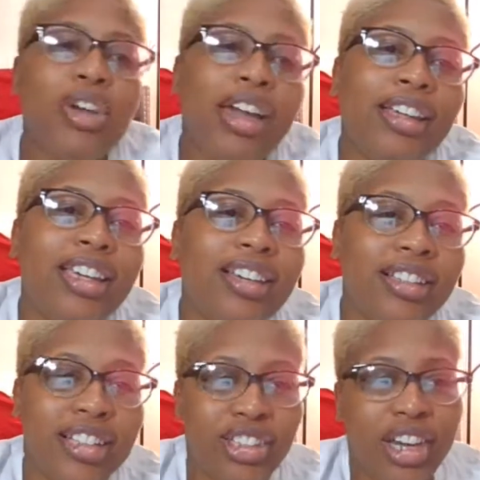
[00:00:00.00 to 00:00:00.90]
trying to
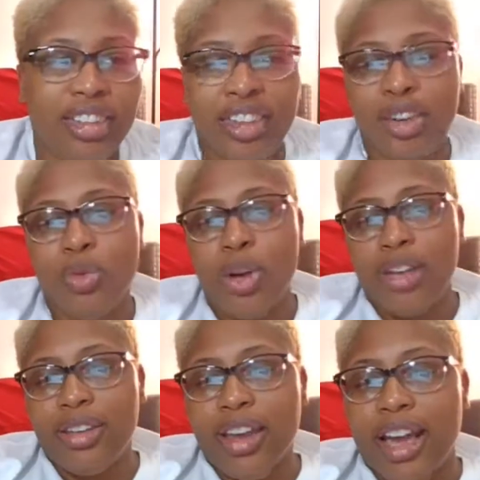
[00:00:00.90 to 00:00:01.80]
kill each other and
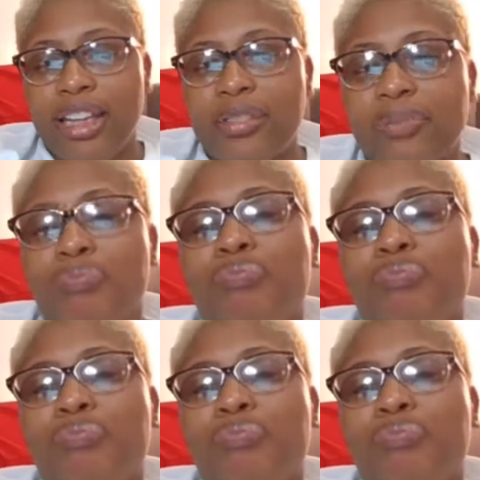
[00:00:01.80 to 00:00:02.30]
whatnot.